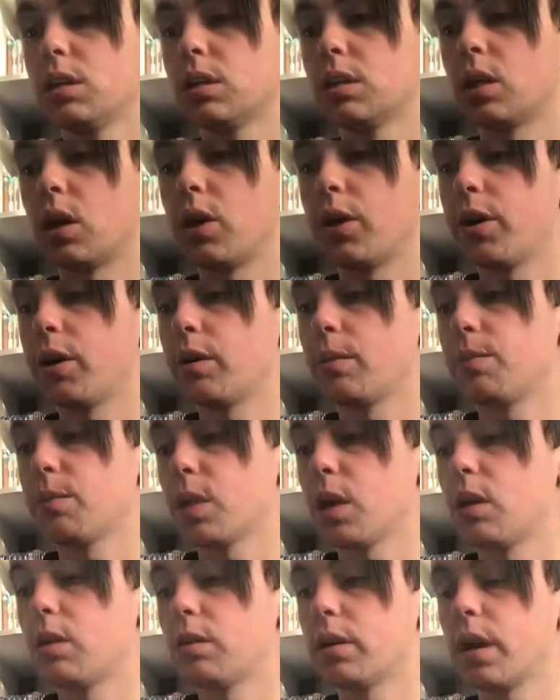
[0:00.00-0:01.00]
So
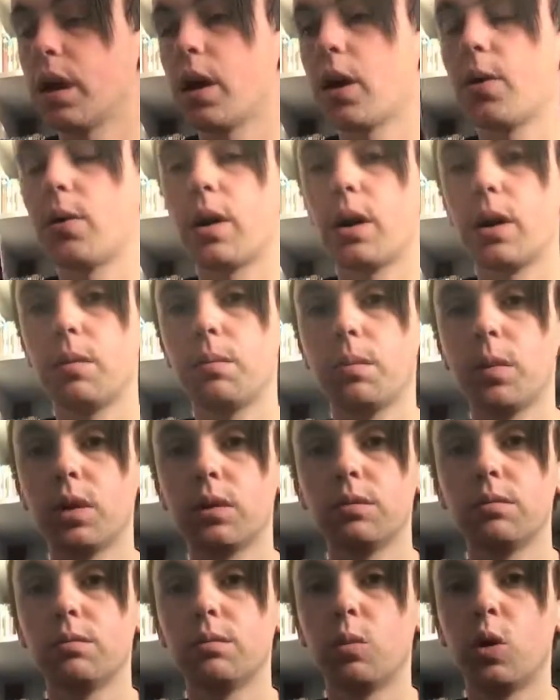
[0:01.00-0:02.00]
I'll go up
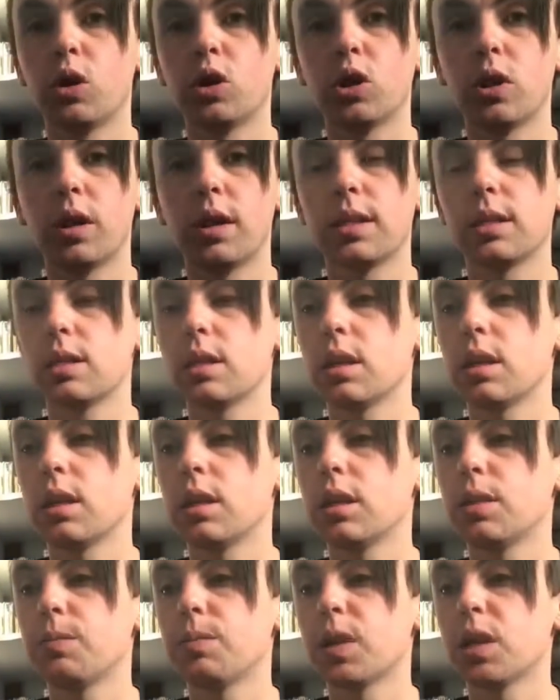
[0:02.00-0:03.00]
and watch this
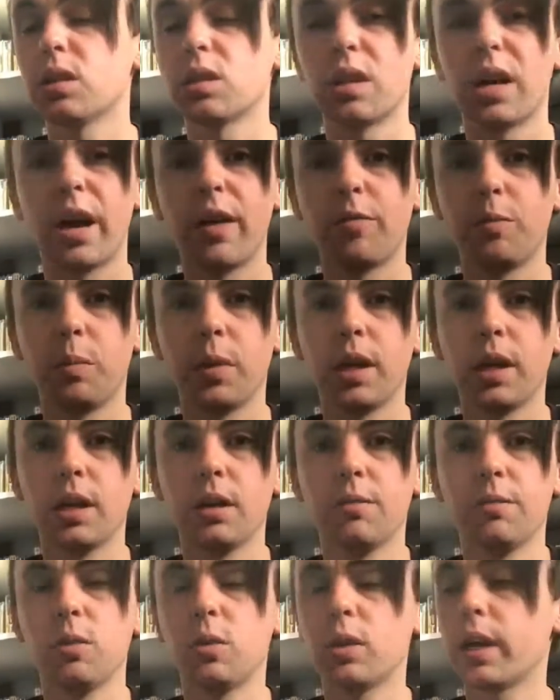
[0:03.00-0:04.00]
here, because I have
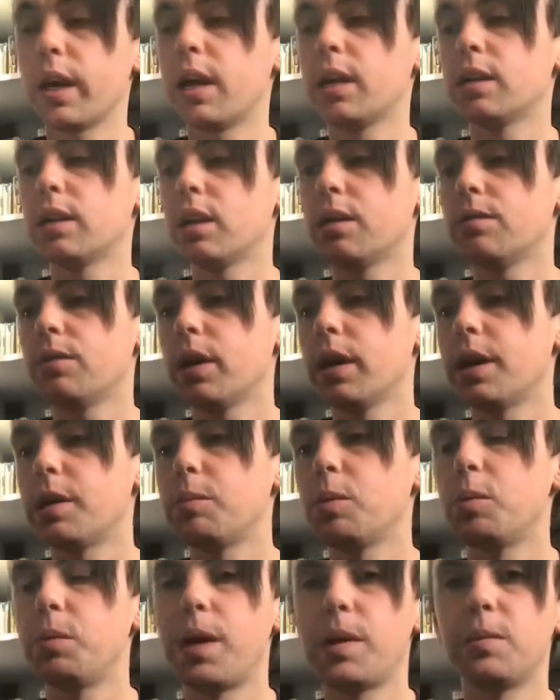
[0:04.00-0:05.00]
my 4K TV
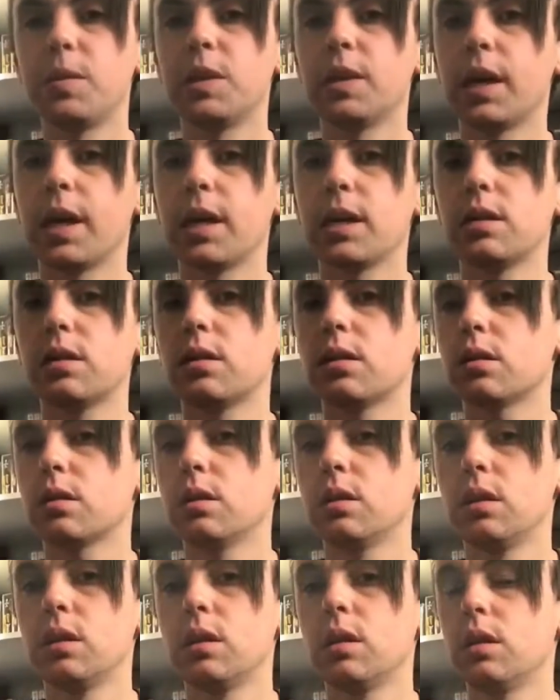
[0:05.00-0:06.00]
up at Mum and Dad's.
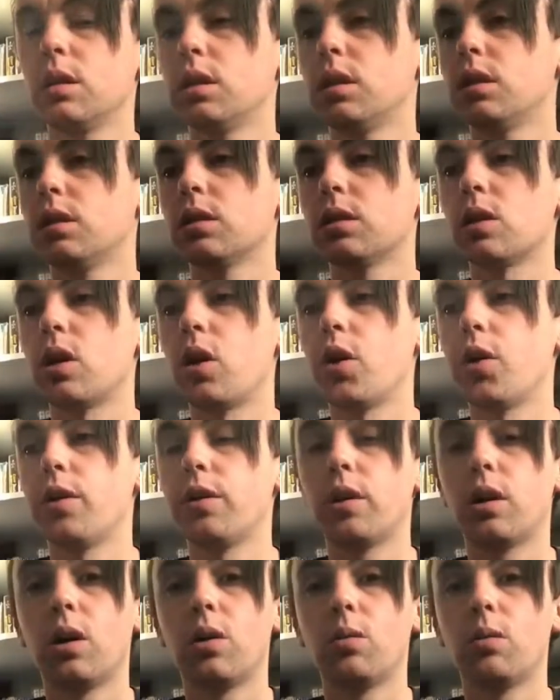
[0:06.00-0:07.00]

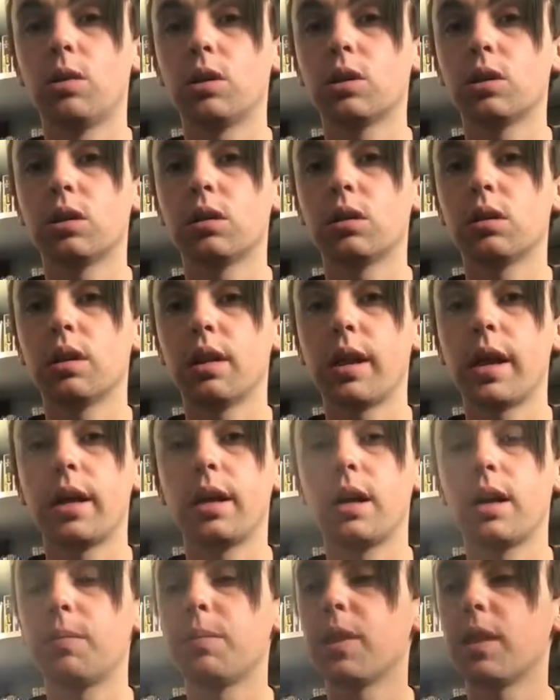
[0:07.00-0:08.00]
So I'll watch
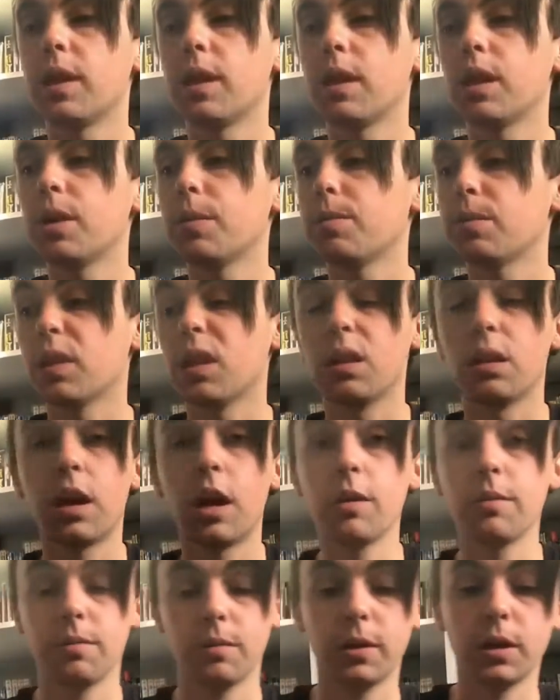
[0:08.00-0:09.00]
that up there, and
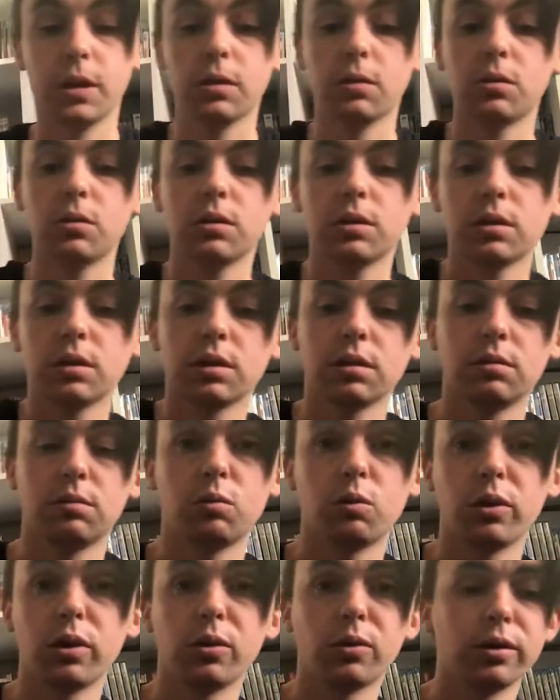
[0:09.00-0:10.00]
hopefully it looks
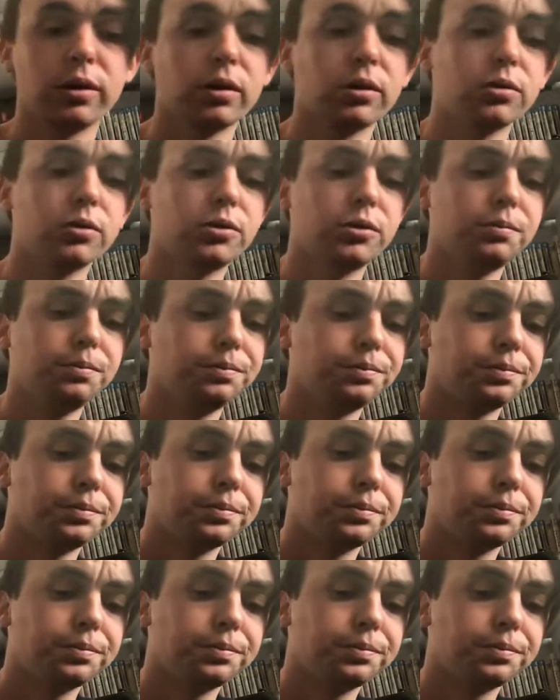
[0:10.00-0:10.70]
really, really good.